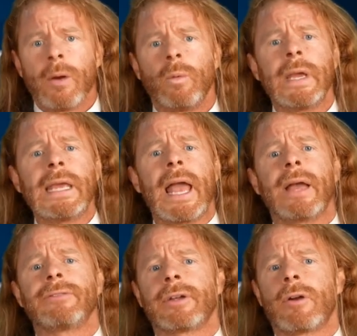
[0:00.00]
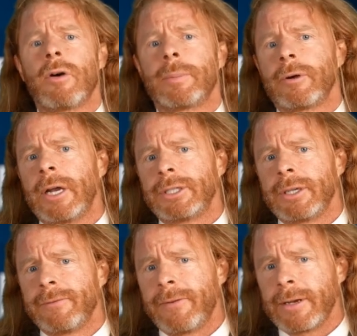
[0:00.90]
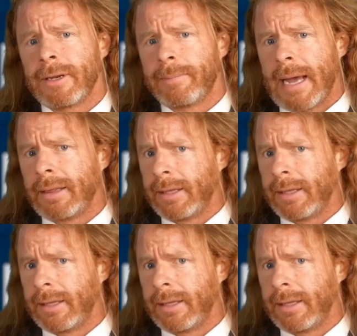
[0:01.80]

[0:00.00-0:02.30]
We as a corporation funded by